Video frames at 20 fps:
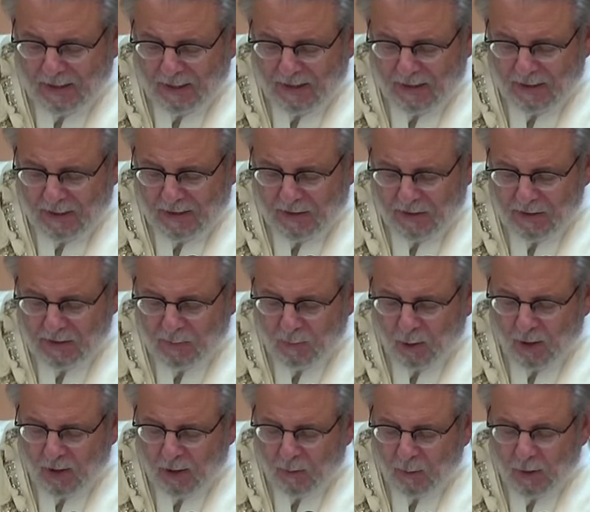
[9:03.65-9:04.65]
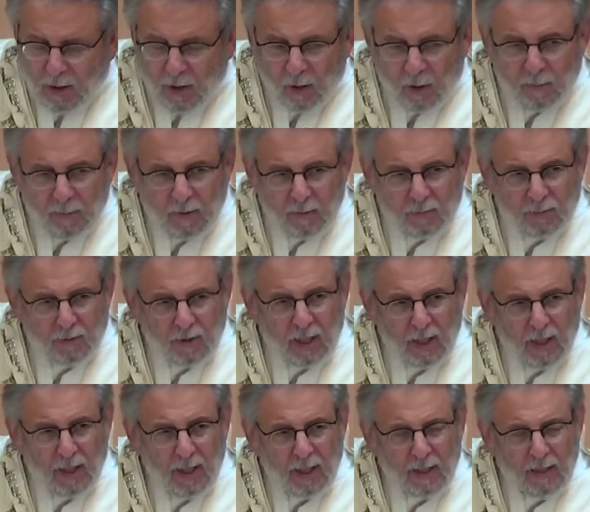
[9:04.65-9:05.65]
This morning we hope and
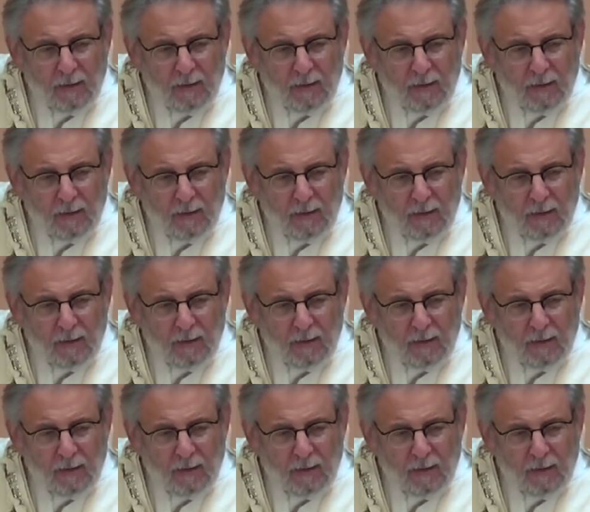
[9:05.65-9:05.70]
pray